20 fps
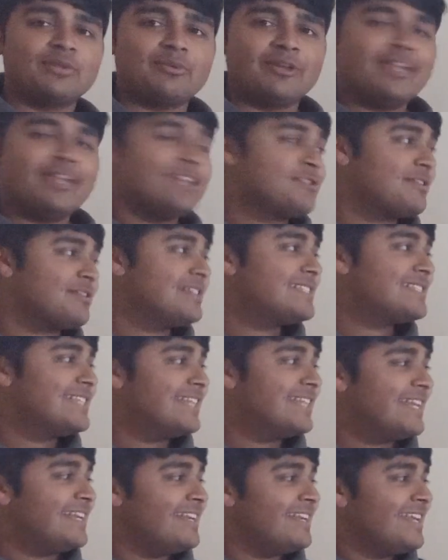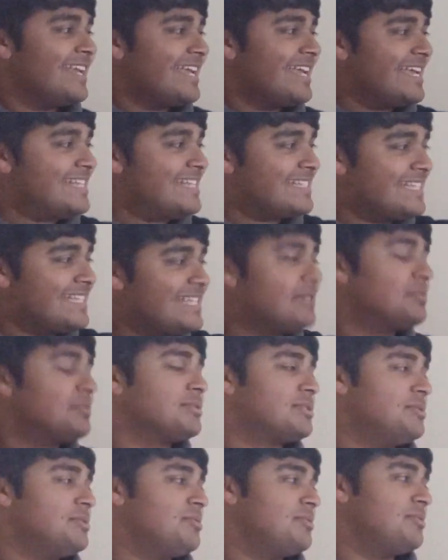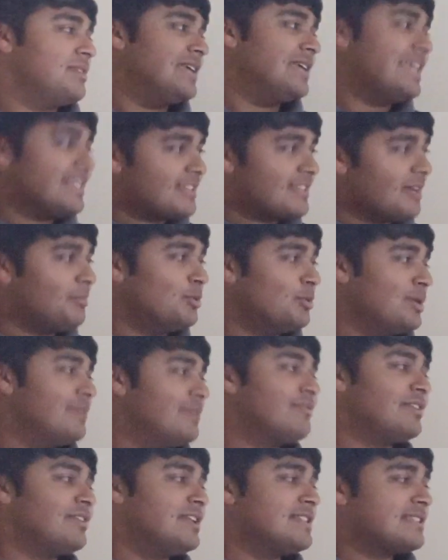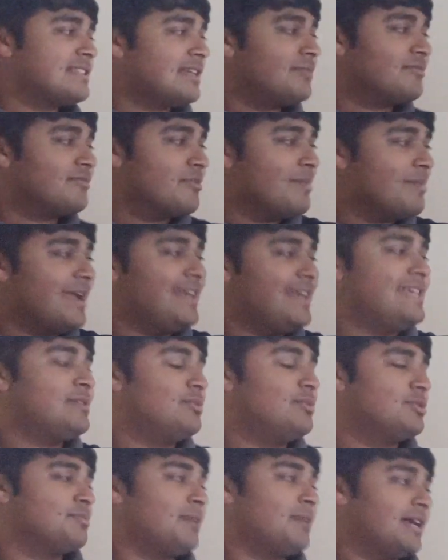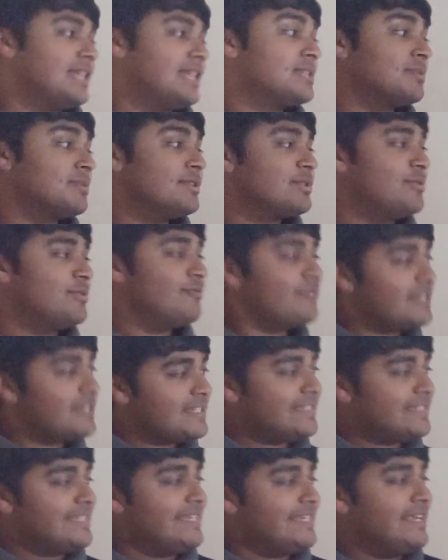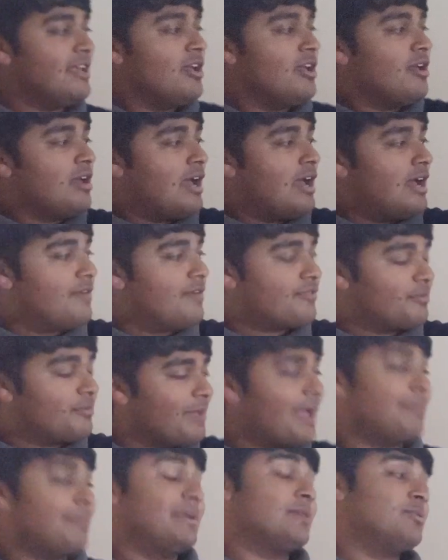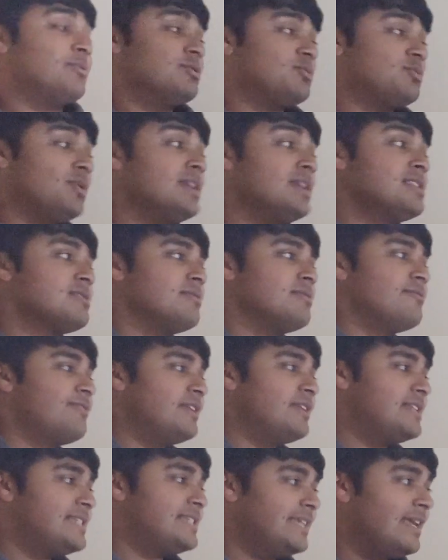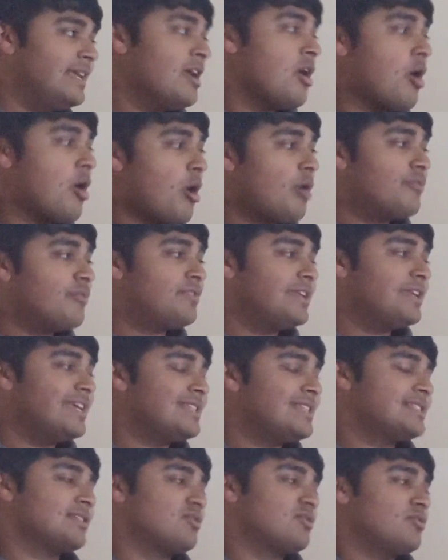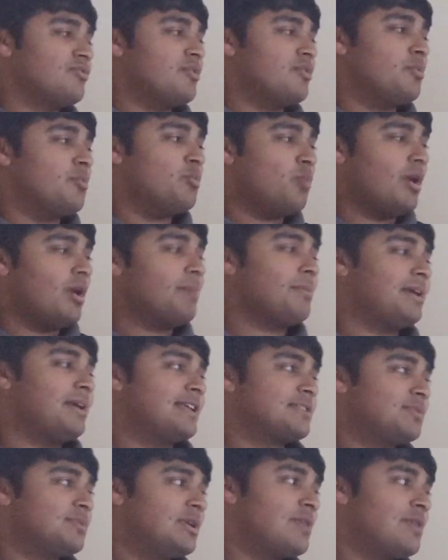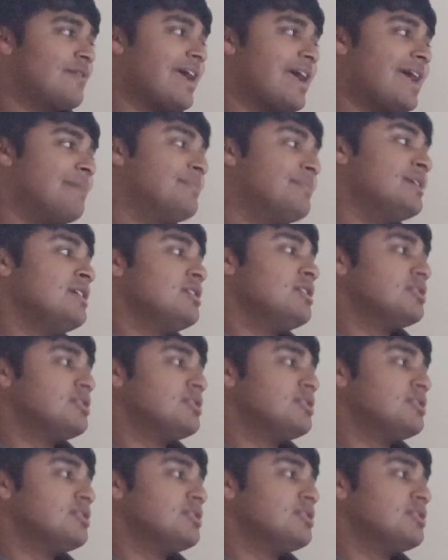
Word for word: that we're interested in is equal to the double infinite sum from n equals minus 1 to infinity, uh, from m equals 1 to infinity, of the integral from 1 minus 1 over m